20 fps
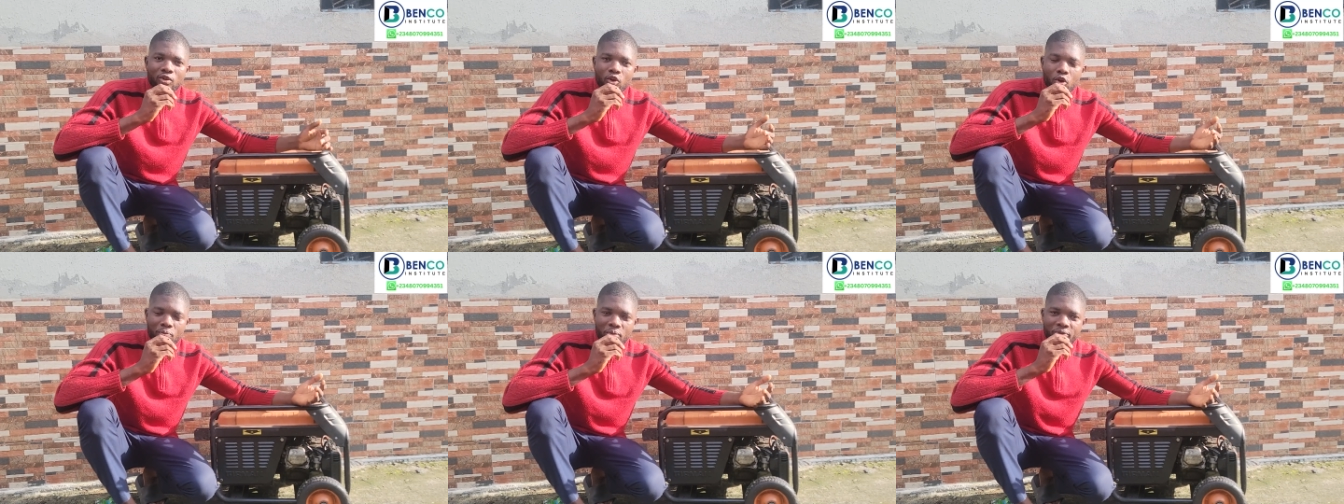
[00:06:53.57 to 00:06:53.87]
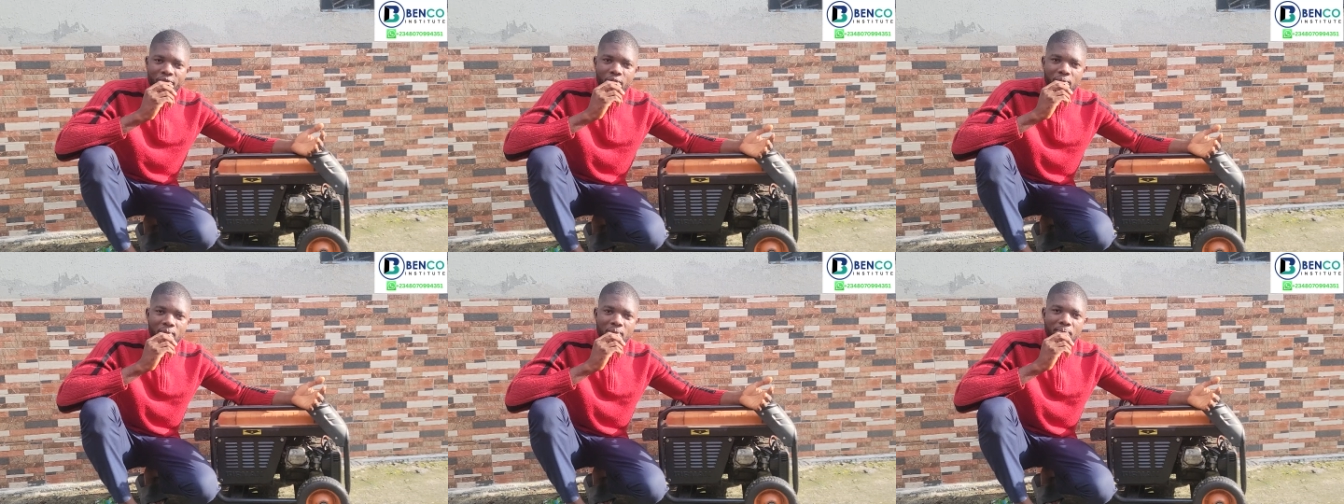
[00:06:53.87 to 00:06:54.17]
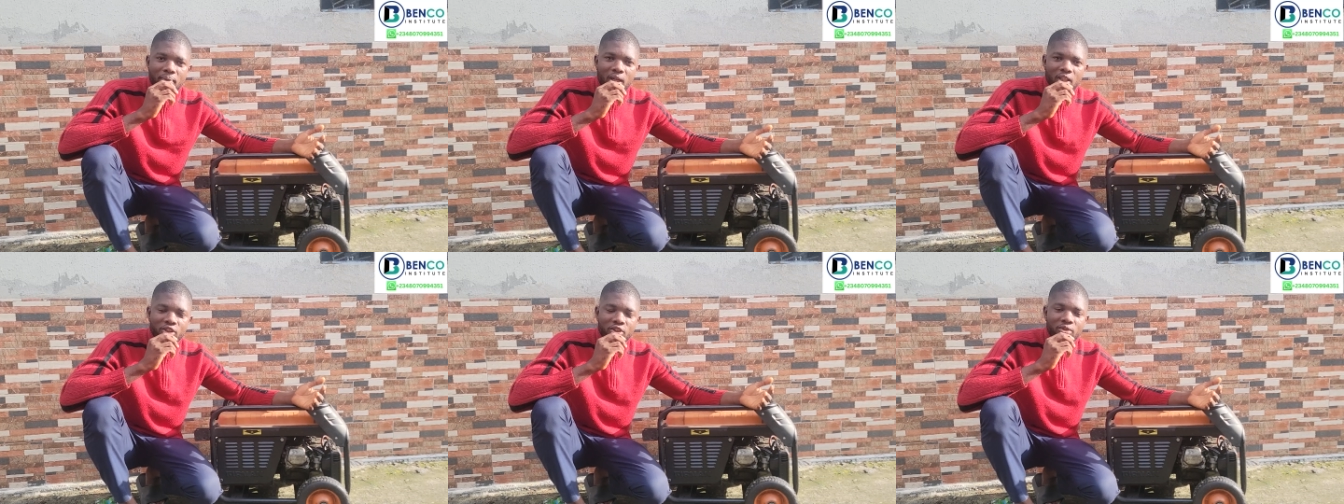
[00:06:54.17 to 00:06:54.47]
coming from the
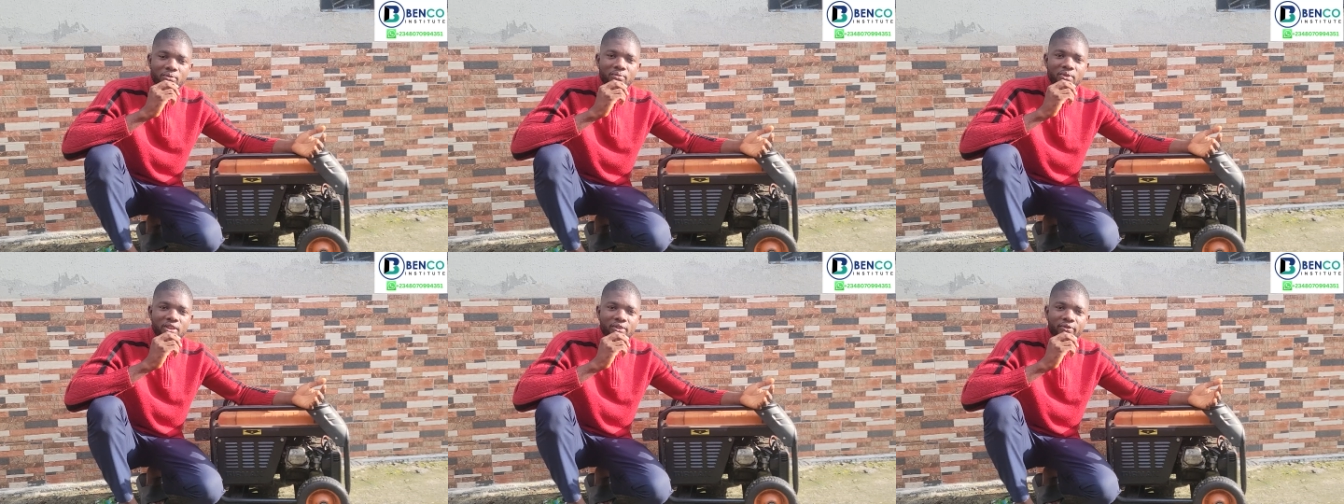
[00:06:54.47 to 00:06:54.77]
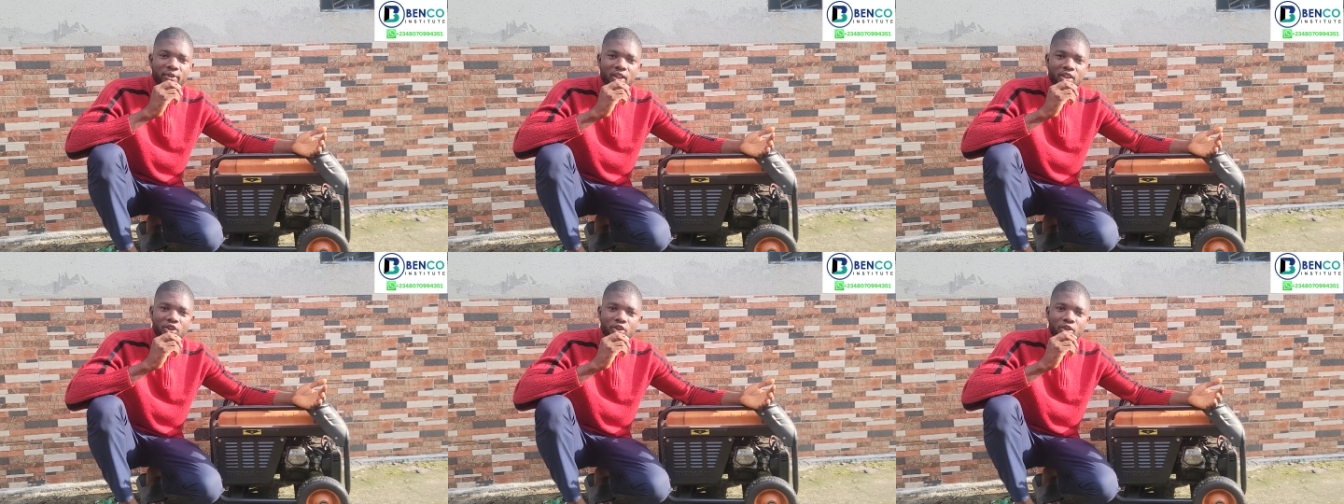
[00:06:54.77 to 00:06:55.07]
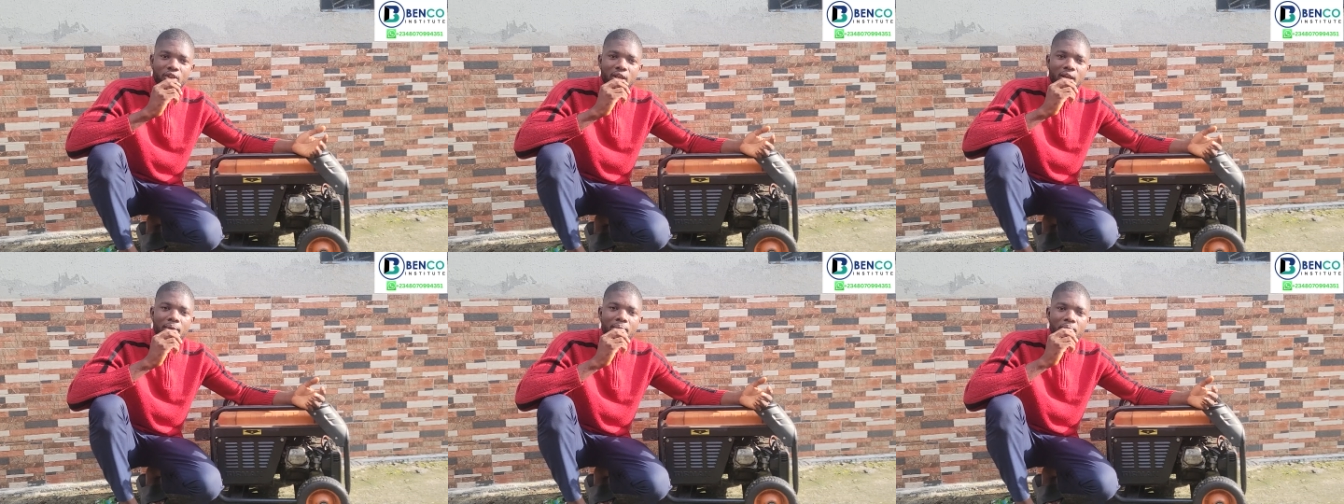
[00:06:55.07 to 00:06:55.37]

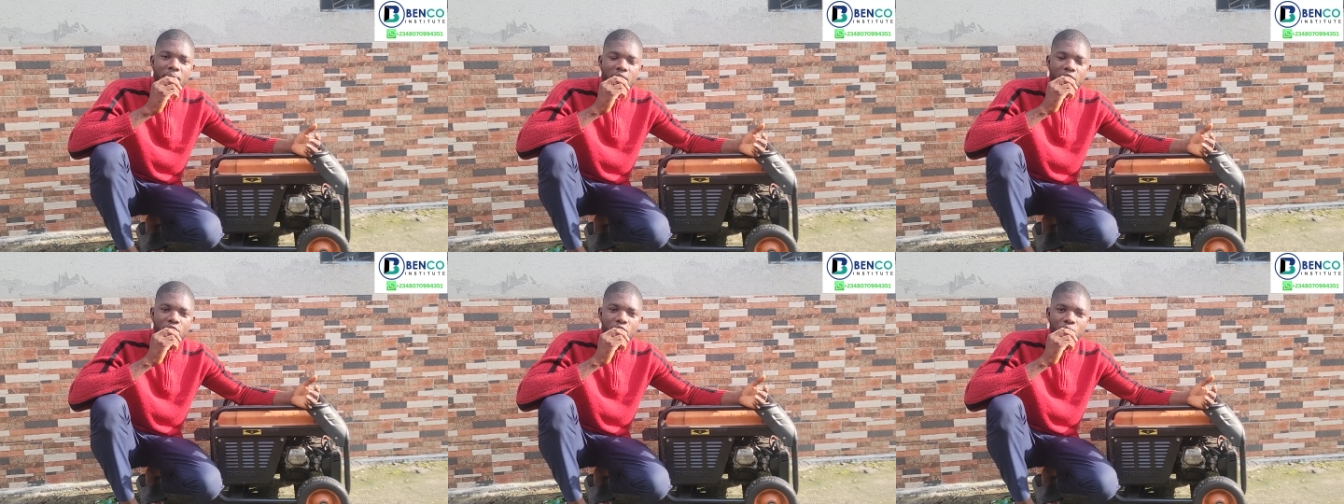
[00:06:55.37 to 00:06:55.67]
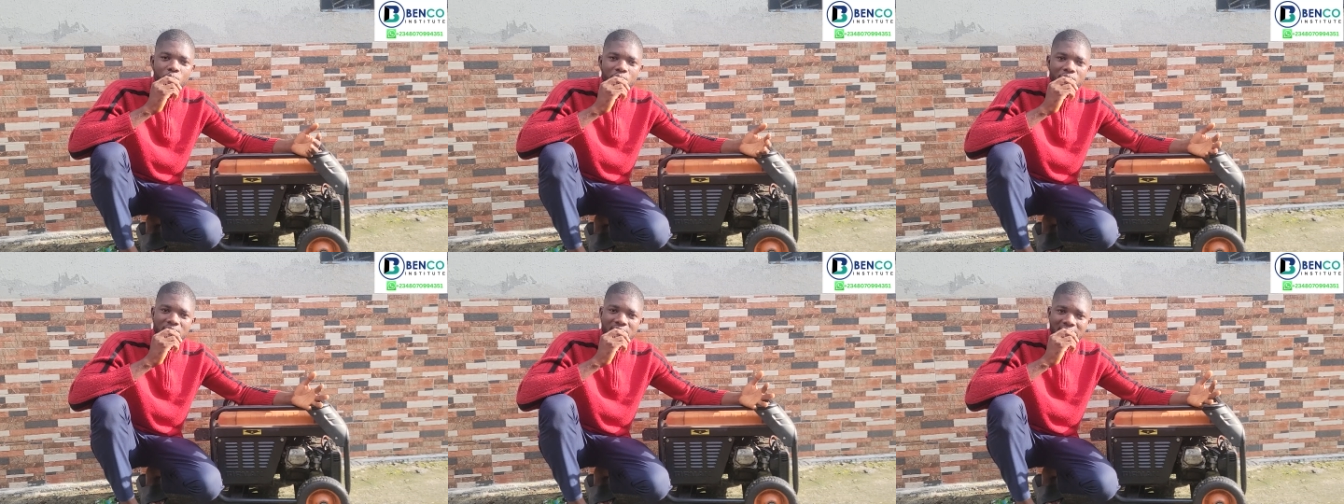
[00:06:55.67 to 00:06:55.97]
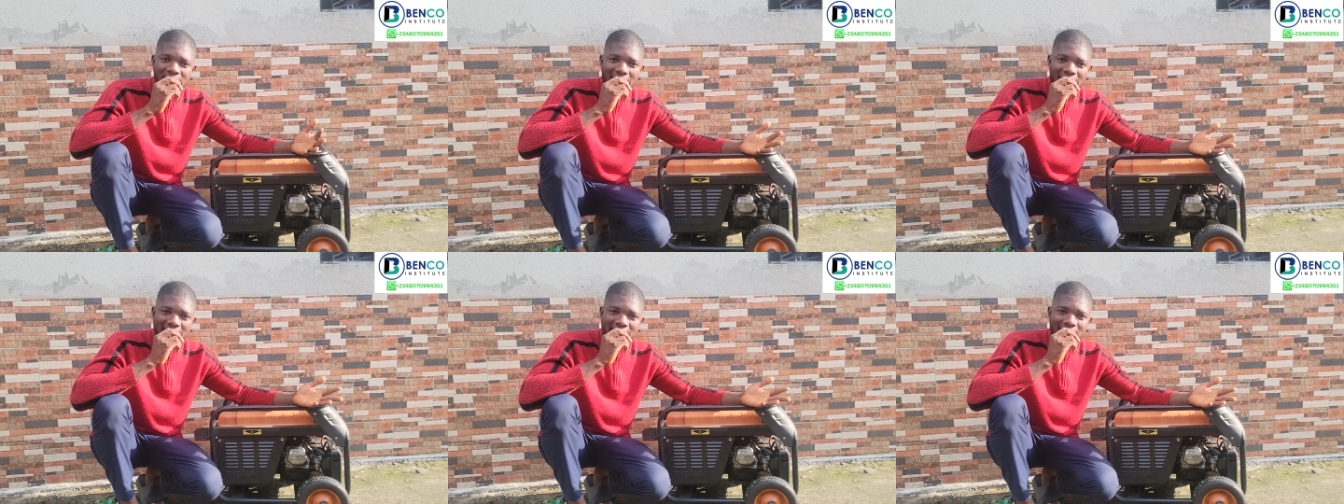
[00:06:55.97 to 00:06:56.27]
manufacturer may use
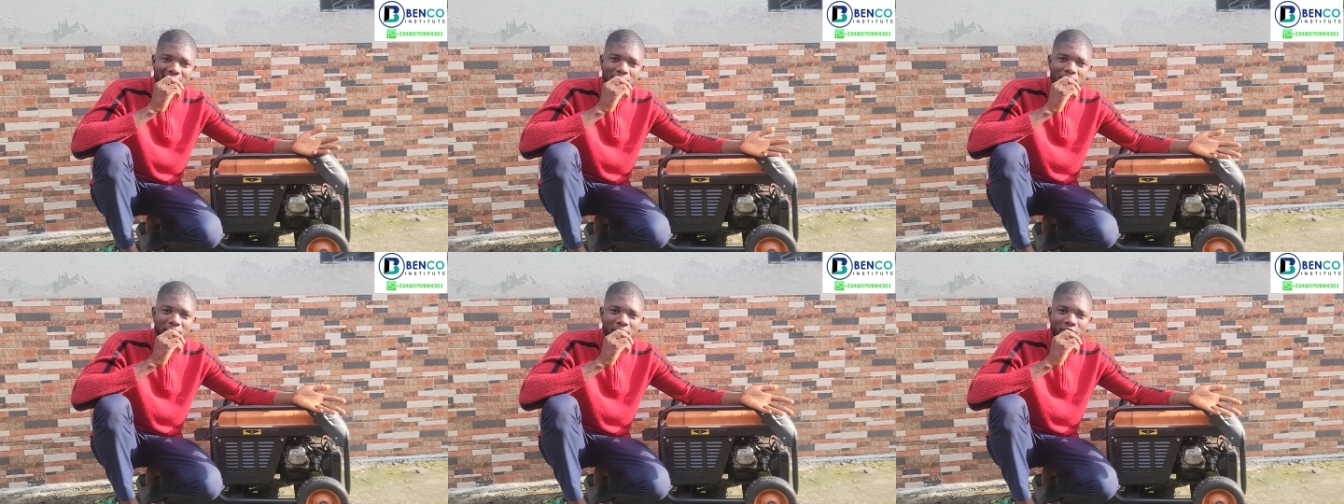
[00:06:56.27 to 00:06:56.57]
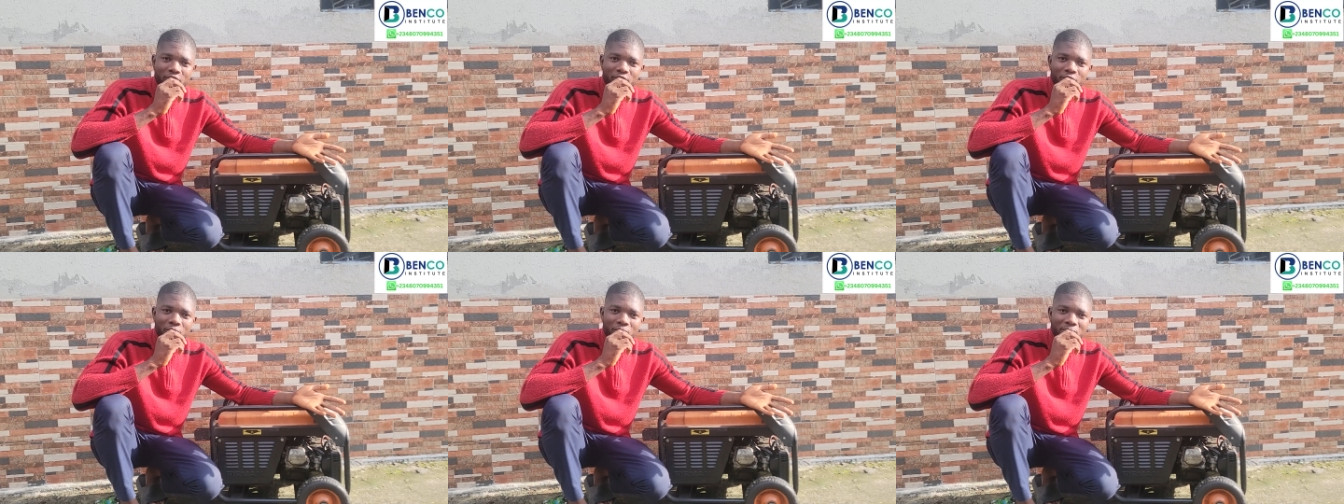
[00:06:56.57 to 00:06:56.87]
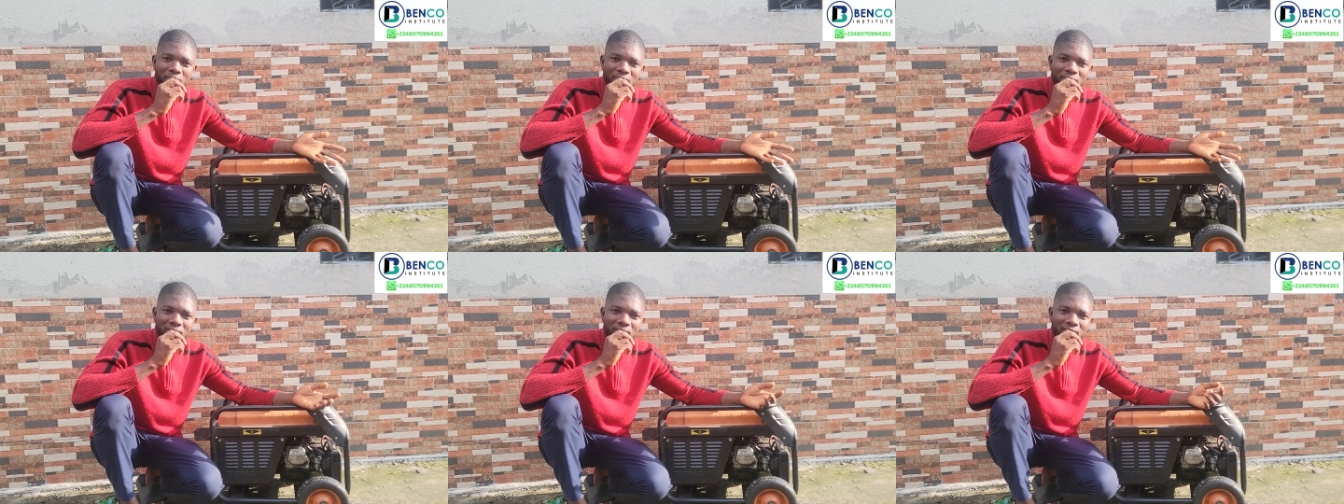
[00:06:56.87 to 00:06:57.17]
gas and
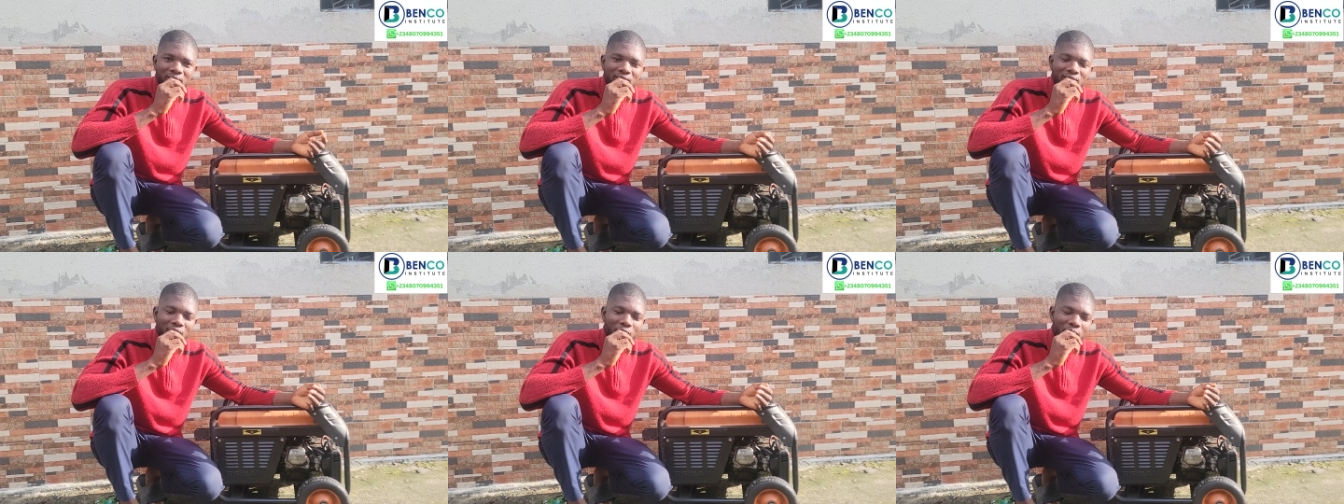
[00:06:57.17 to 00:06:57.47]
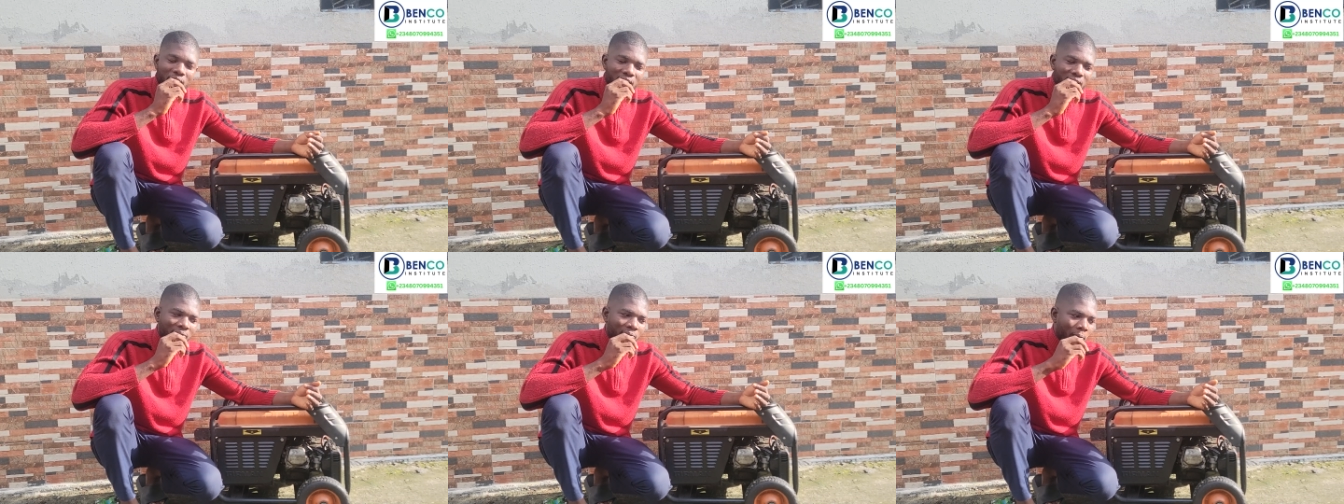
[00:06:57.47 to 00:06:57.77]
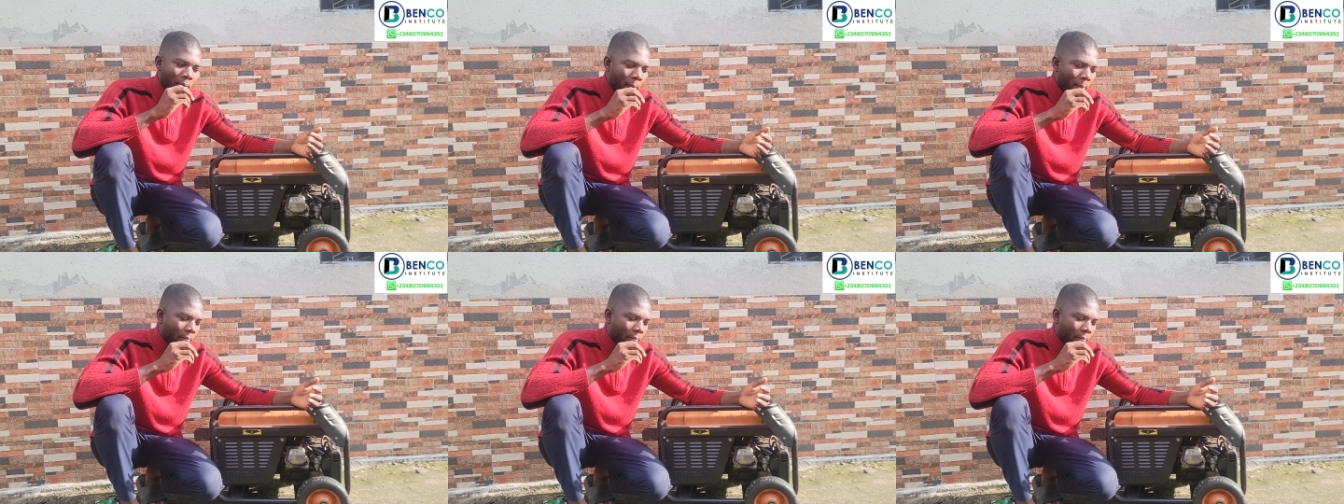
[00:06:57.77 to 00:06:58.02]
petrol. Okay,